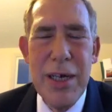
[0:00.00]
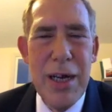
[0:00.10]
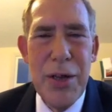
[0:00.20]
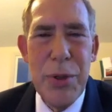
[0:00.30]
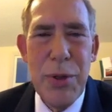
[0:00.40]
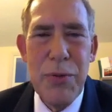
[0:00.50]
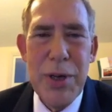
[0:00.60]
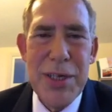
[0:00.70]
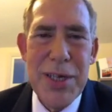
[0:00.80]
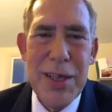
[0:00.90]
I think it's fair
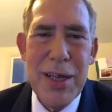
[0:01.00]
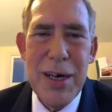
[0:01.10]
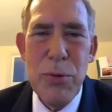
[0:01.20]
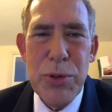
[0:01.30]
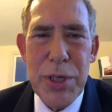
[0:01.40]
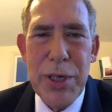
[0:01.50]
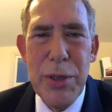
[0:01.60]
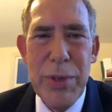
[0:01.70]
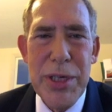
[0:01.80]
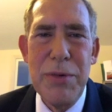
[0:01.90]
to say that I wasn't in
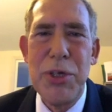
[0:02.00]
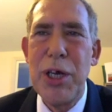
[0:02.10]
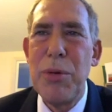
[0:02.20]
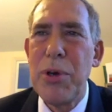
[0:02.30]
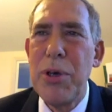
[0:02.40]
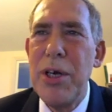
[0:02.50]
the best of shape.